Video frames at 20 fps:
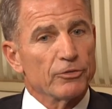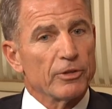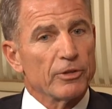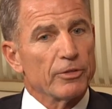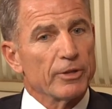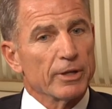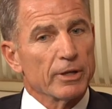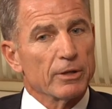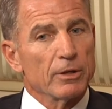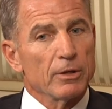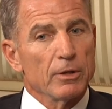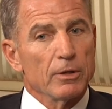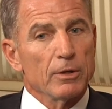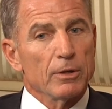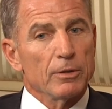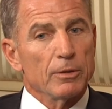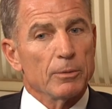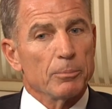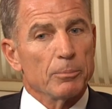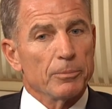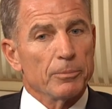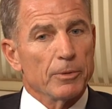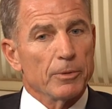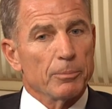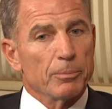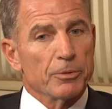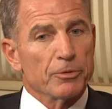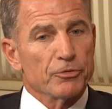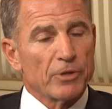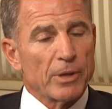I think the
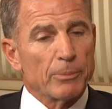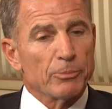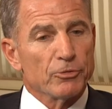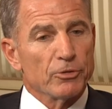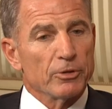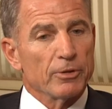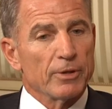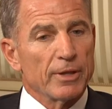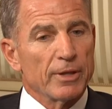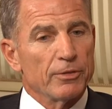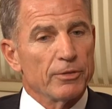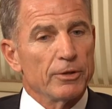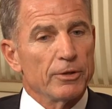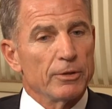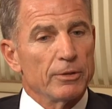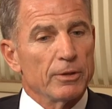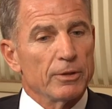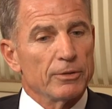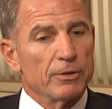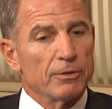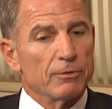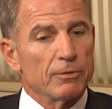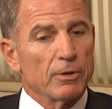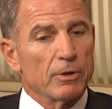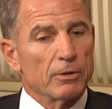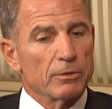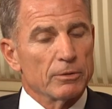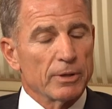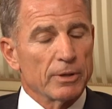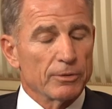perception
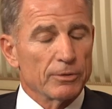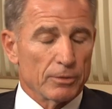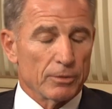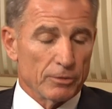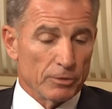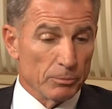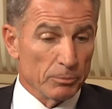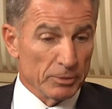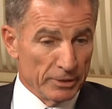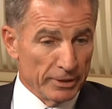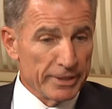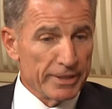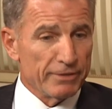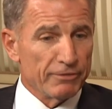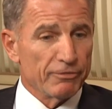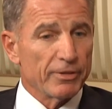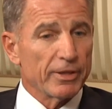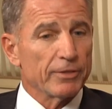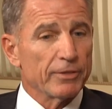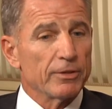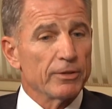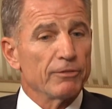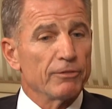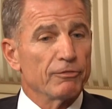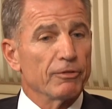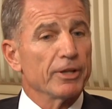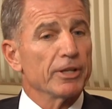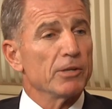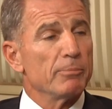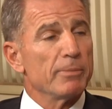the belief that the
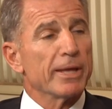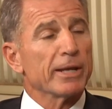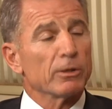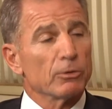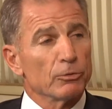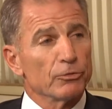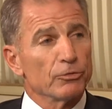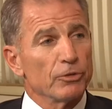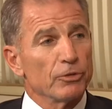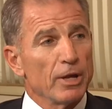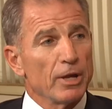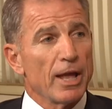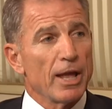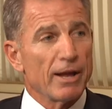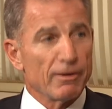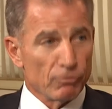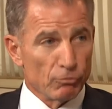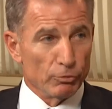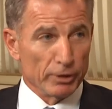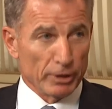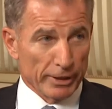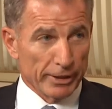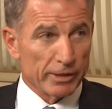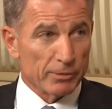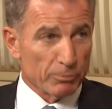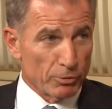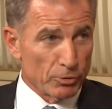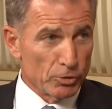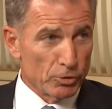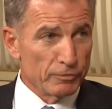fundamentals have really
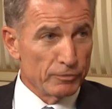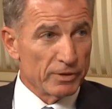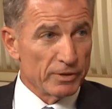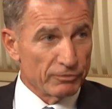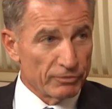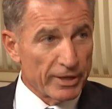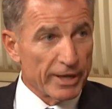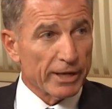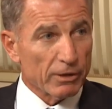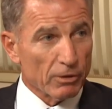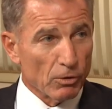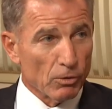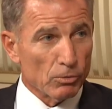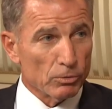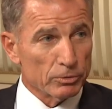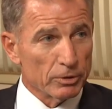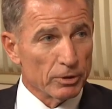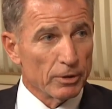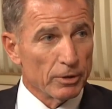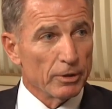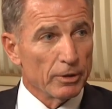improved and have taken hold,